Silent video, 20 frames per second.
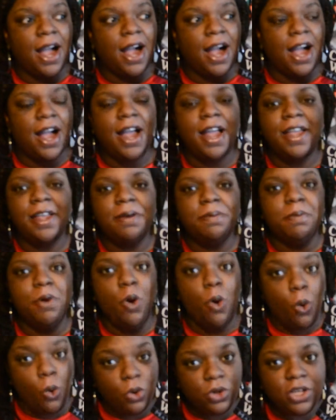I am
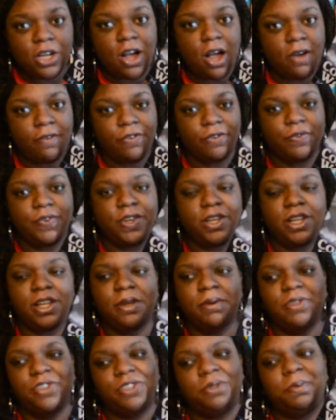holding off on reading
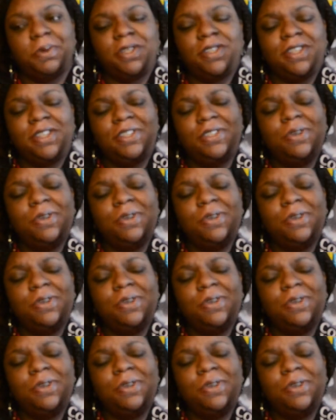it just because I